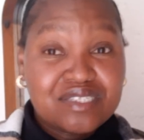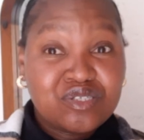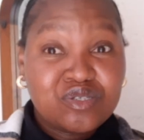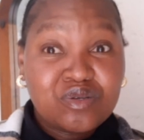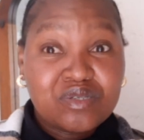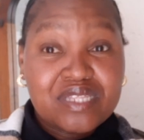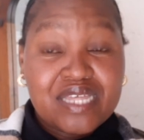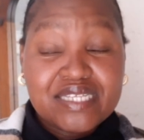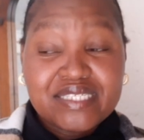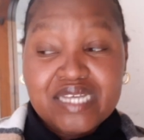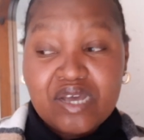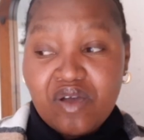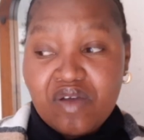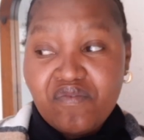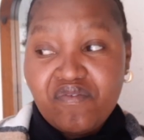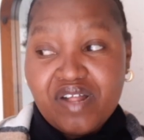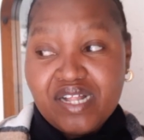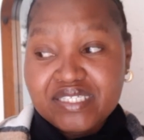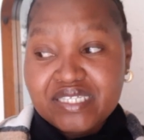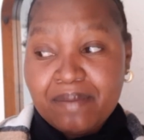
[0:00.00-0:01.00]
So that's how I
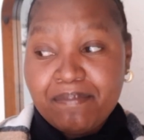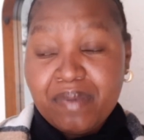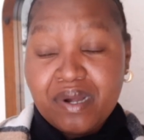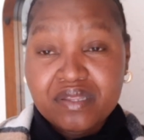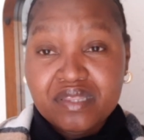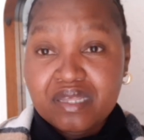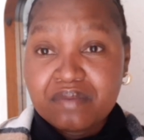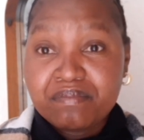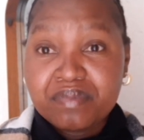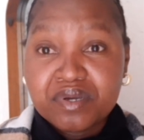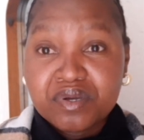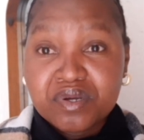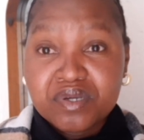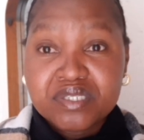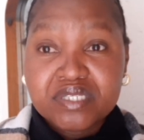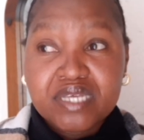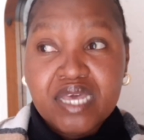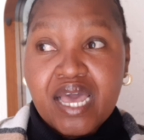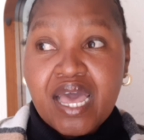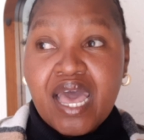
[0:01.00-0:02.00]
felt about them,
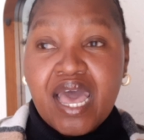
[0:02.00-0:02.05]
because